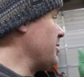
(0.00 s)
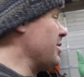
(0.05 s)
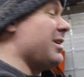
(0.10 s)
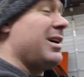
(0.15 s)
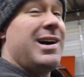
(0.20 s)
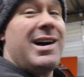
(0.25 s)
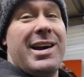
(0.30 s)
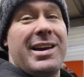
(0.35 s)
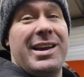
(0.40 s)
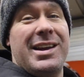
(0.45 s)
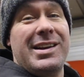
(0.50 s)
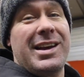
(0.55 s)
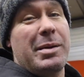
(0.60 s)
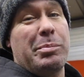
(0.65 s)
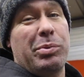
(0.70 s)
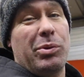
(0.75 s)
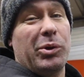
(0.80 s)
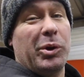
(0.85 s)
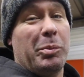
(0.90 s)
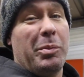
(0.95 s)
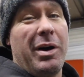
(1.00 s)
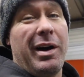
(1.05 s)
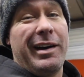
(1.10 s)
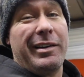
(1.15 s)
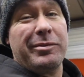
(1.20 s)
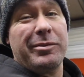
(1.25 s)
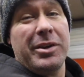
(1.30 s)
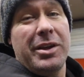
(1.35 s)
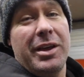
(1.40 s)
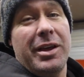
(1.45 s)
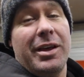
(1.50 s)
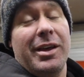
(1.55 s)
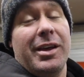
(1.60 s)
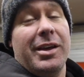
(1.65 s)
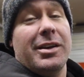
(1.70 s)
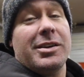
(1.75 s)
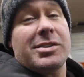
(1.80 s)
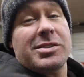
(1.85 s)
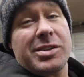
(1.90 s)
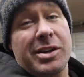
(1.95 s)
were on it, I pulled them off.
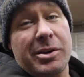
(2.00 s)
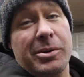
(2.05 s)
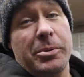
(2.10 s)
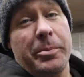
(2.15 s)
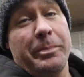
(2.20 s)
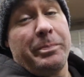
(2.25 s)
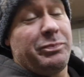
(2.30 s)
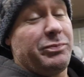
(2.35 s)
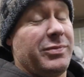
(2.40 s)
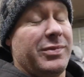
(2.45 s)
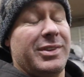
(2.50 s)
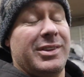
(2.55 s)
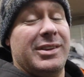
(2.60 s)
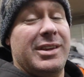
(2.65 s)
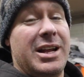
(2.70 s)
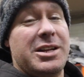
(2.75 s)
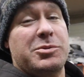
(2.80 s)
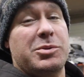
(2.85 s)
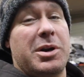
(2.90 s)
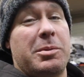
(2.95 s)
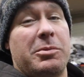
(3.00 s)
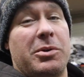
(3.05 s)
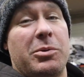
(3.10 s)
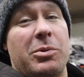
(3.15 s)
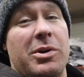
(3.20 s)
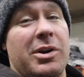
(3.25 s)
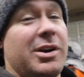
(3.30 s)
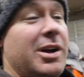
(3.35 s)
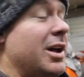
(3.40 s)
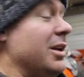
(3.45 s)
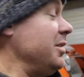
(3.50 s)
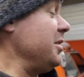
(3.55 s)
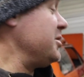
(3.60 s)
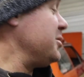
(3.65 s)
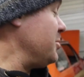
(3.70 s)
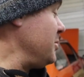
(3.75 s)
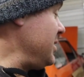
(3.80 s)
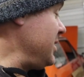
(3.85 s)
So that's what I'm going to work on this